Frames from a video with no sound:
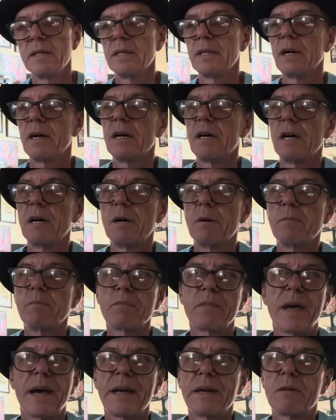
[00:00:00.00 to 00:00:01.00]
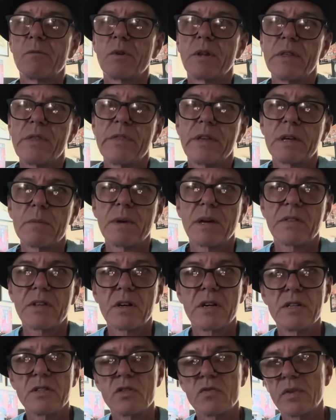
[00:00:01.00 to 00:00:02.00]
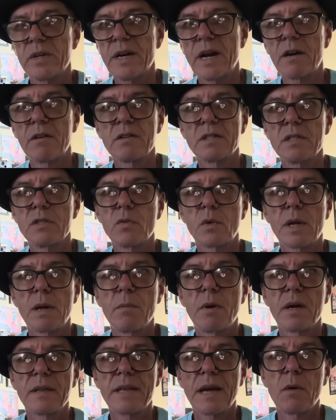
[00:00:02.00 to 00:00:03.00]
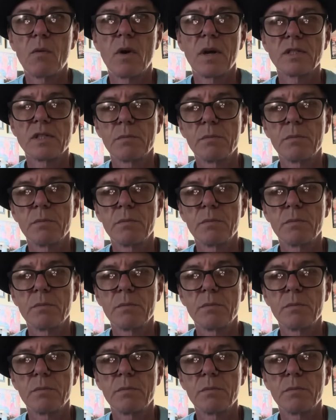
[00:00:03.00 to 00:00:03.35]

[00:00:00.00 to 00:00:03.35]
I didn't really think about their history and heritage when I bought that watch.